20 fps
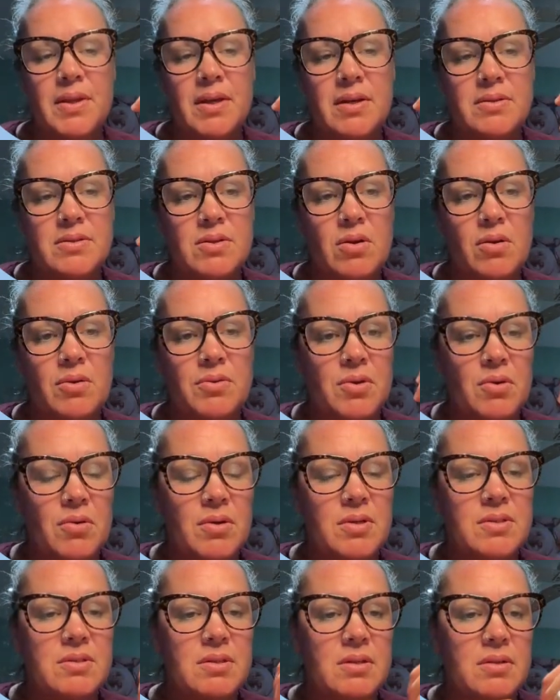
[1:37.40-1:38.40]
that's called
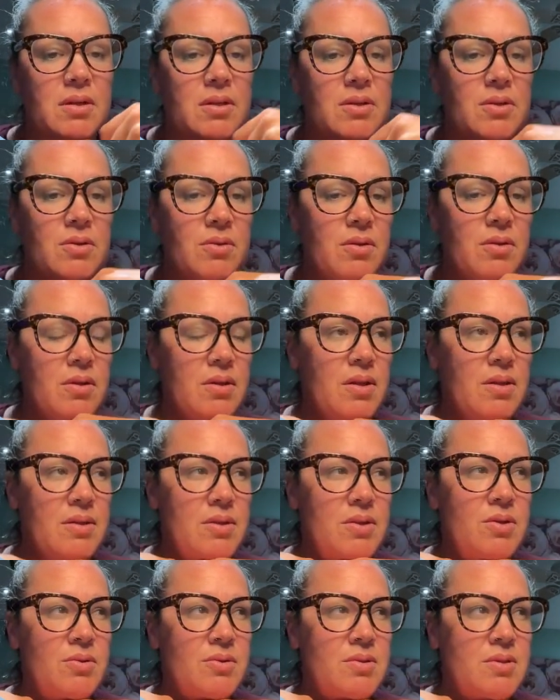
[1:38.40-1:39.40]
uracil, and
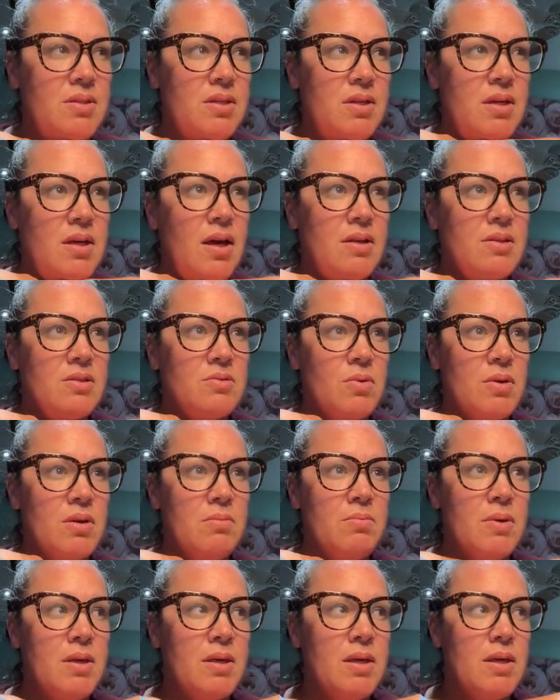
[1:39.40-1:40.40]
you'll see as
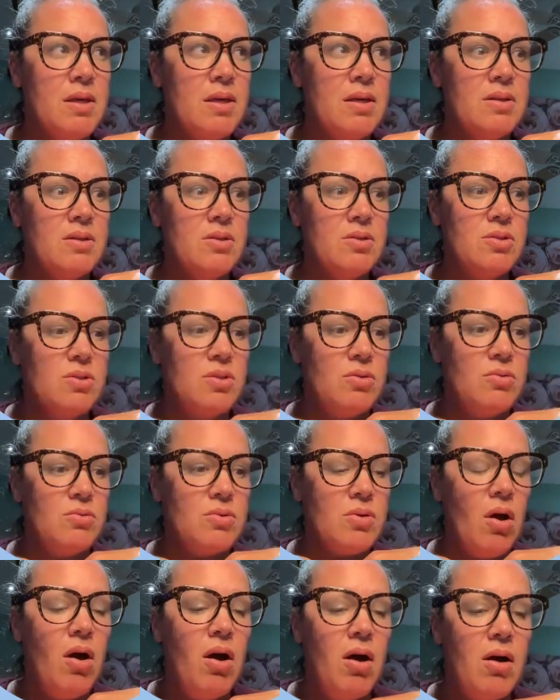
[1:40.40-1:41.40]
we begin
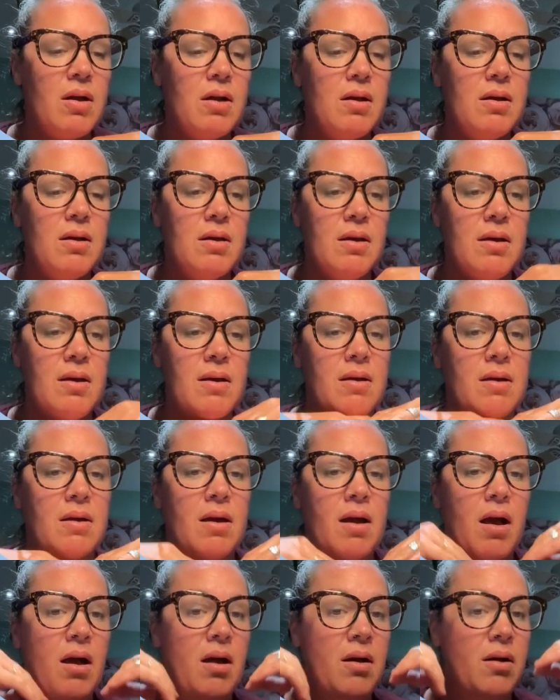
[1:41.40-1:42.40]
to talk
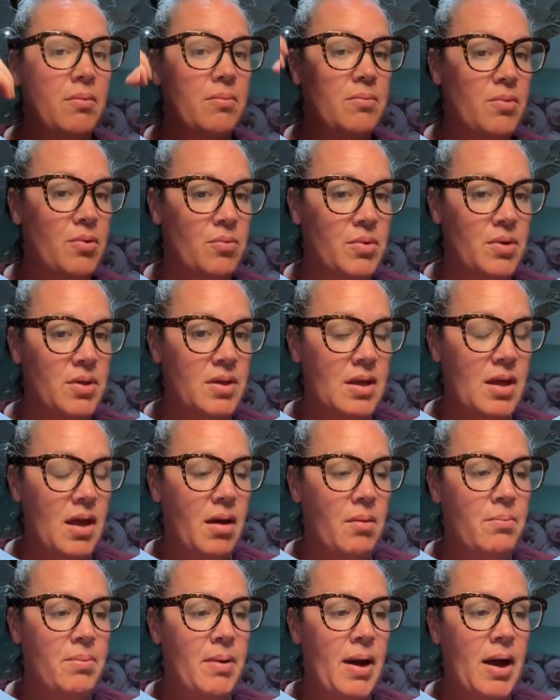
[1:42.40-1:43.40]
really
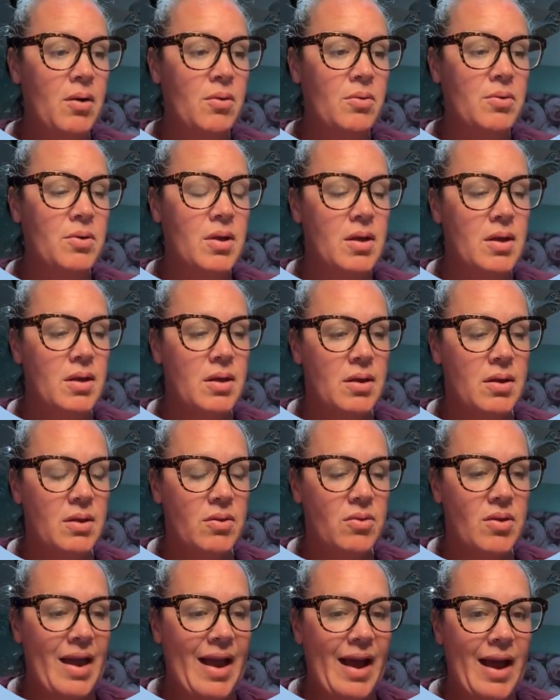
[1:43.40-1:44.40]
about
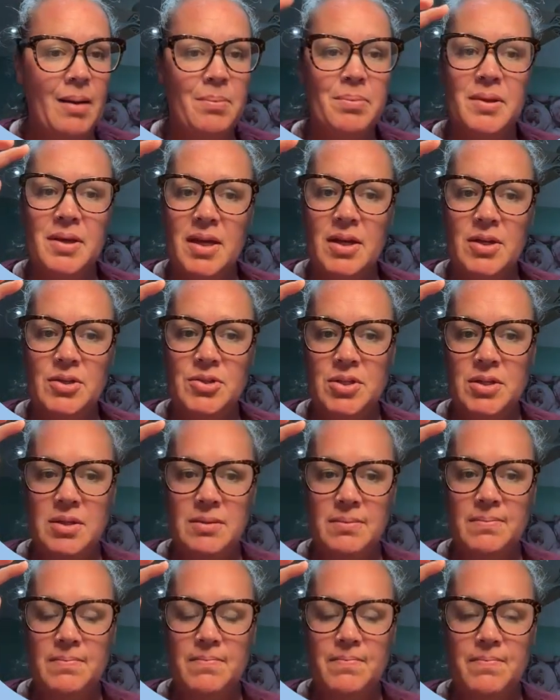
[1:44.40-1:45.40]
the
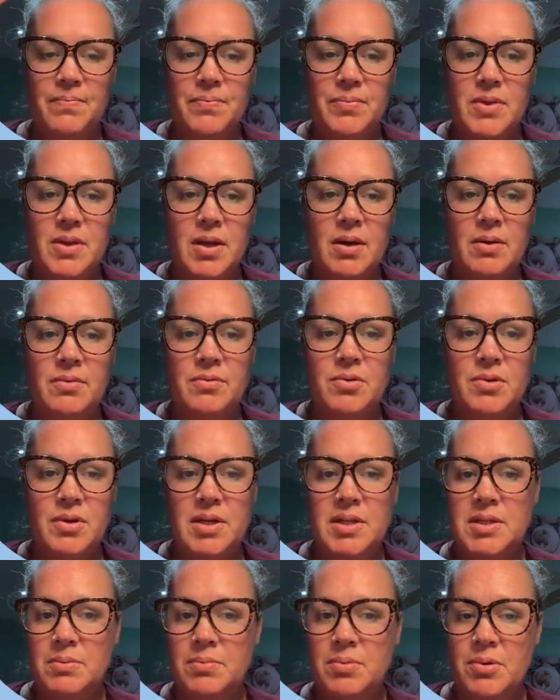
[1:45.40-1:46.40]
application of
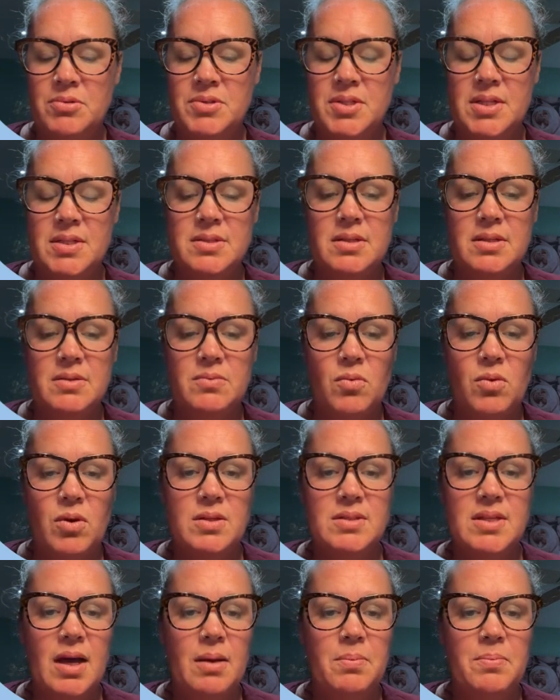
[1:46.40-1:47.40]
creating proteins and
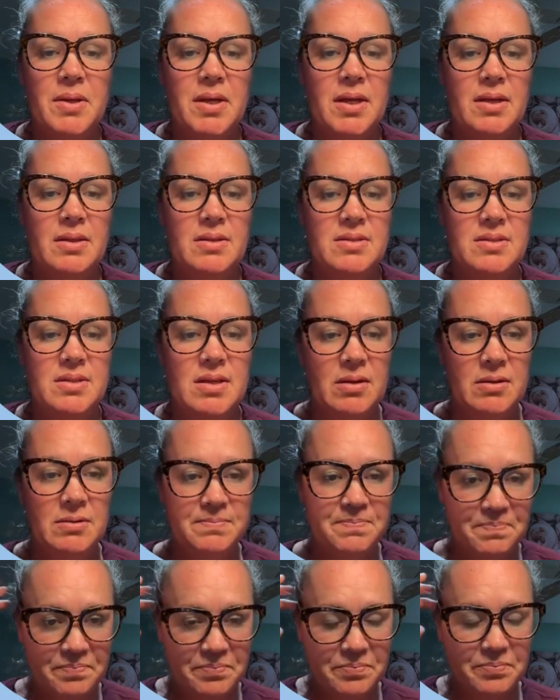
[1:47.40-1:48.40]
what's happening in the
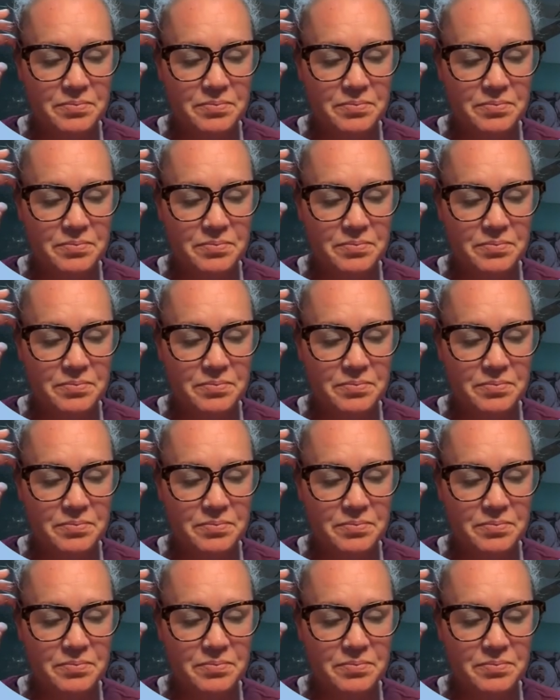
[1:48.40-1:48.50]
cell,